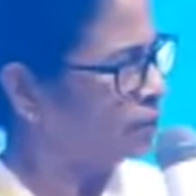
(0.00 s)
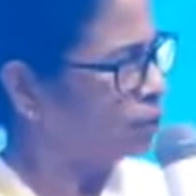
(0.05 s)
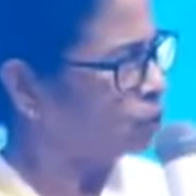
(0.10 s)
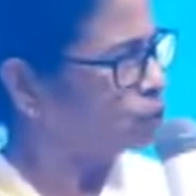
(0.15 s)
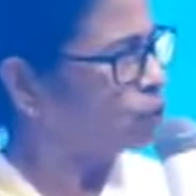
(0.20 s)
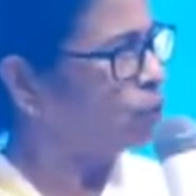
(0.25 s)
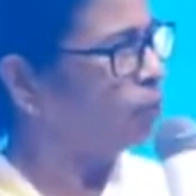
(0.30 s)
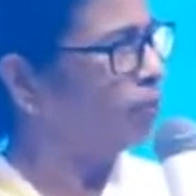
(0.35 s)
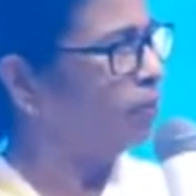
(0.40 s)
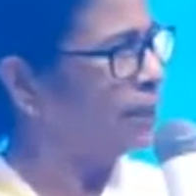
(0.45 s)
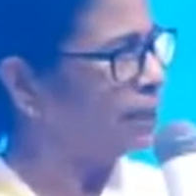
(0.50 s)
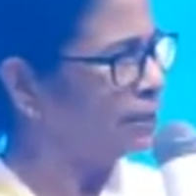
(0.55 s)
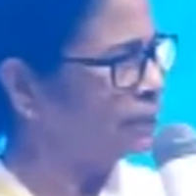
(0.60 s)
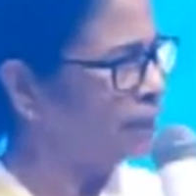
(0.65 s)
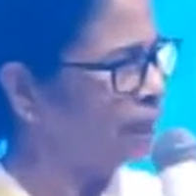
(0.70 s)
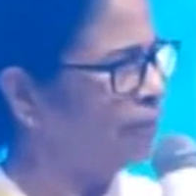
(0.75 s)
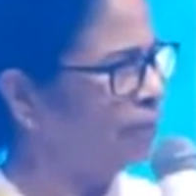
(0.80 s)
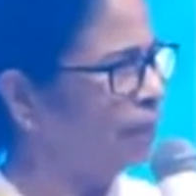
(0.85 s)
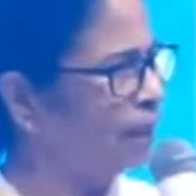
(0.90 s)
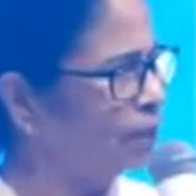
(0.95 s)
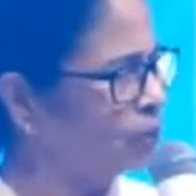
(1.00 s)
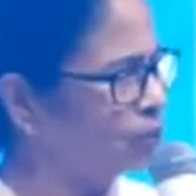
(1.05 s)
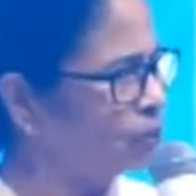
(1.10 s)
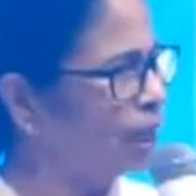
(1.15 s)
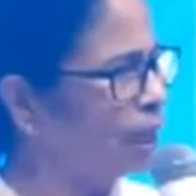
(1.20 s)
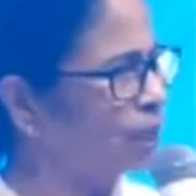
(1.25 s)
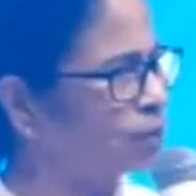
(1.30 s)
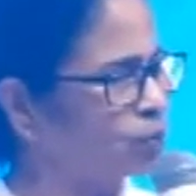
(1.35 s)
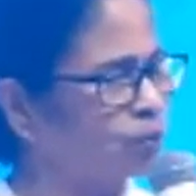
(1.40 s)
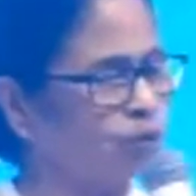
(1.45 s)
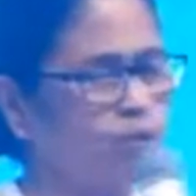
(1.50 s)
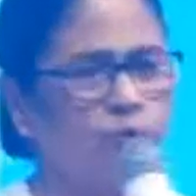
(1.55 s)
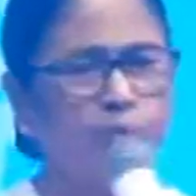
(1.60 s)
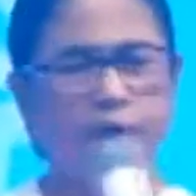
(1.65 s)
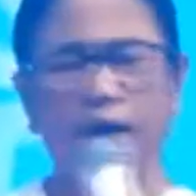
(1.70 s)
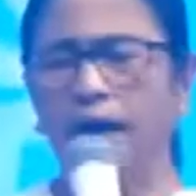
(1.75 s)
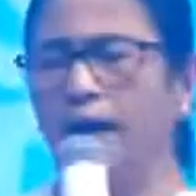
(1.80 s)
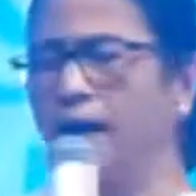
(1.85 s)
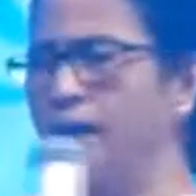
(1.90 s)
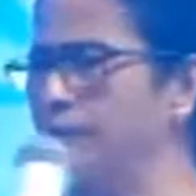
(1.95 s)
to Malda, Balurghat,
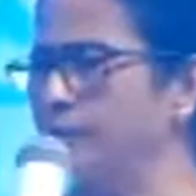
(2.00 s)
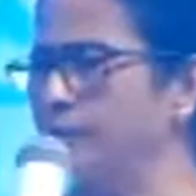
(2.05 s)
Kuchbihar